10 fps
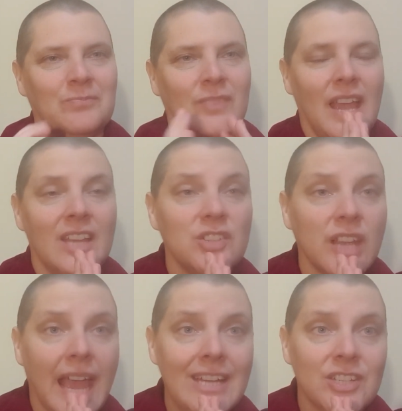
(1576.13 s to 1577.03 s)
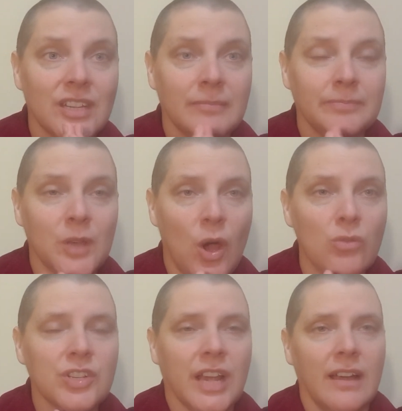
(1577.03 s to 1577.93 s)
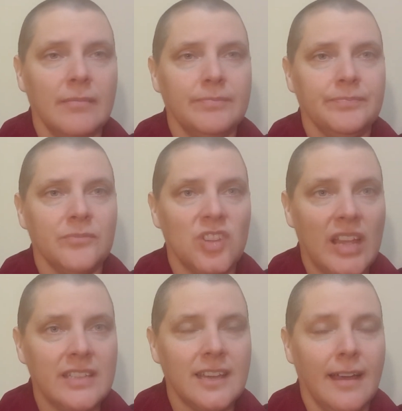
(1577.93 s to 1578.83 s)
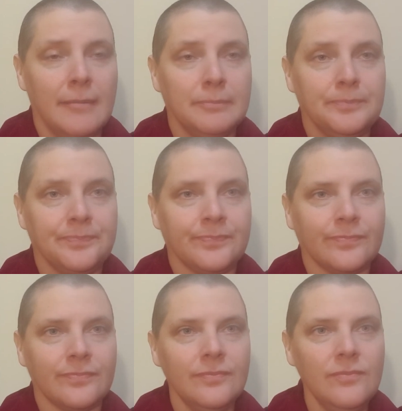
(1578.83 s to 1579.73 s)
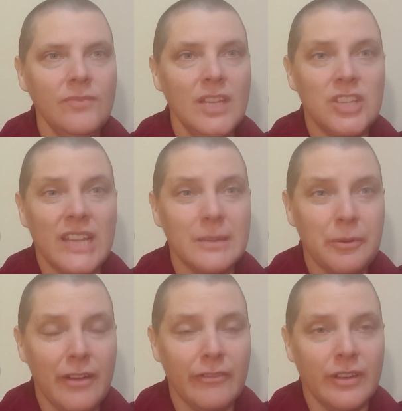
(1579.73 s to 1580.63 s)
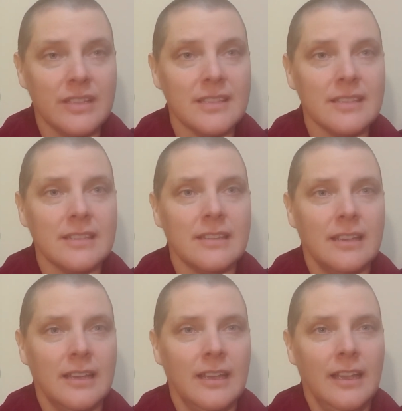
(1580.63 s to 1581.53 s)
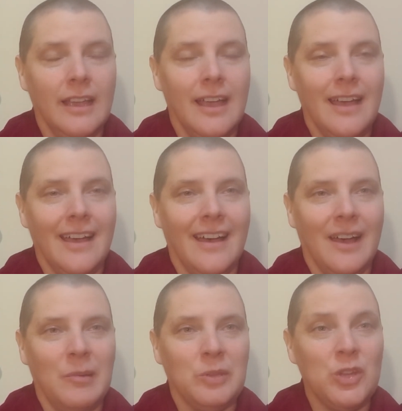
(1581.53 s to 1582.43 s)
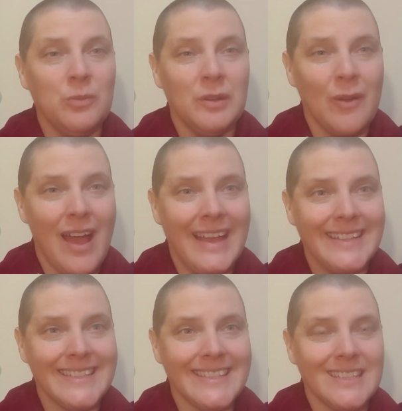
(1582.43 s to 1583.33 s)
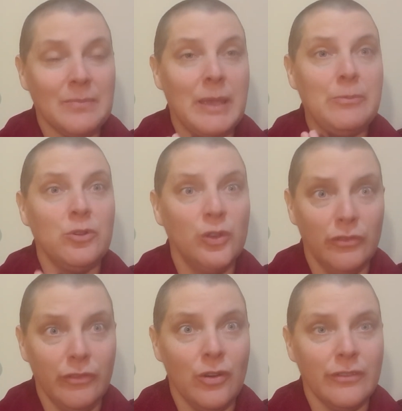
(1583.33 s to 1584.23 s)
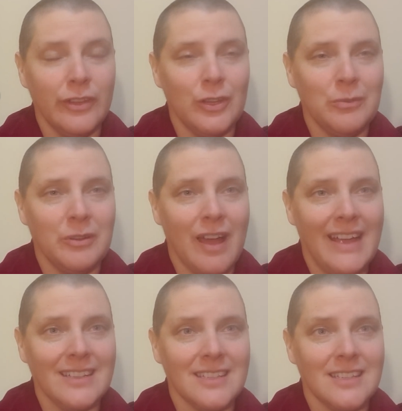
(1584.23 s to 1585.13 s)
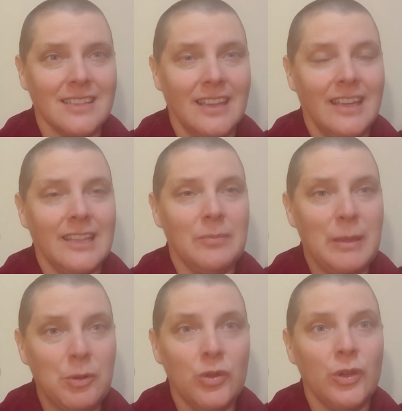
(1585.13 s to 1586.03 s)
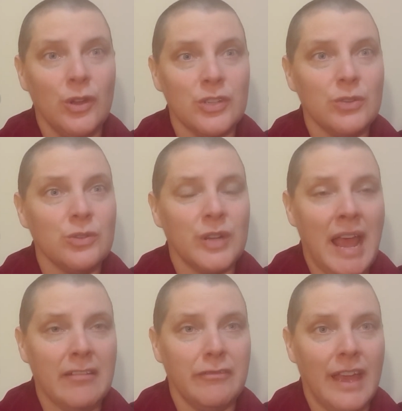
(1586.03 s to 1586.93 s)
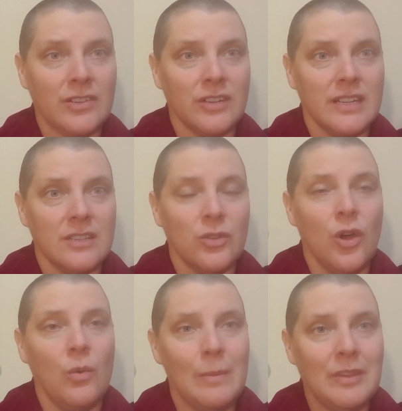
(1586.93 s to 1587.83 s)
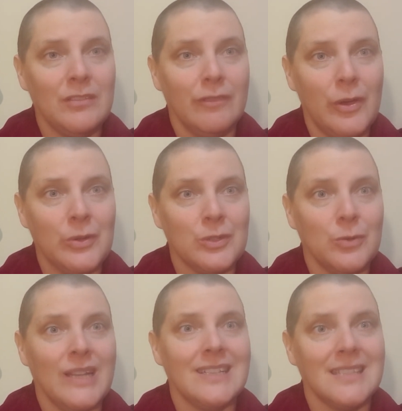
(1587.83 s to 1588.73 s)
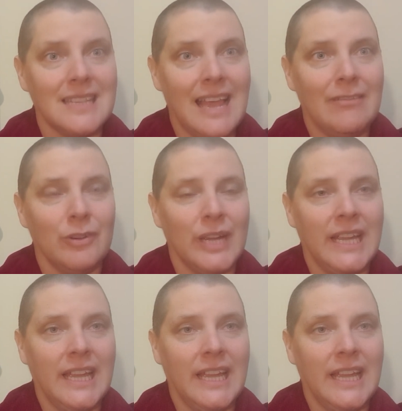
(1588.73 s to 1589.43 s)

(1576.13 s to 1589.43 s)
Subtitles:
education, culture, gender, gender preference, human rights, the people who fought for human rights, the people who got children out of factories, who got women the vote, who ended slavery,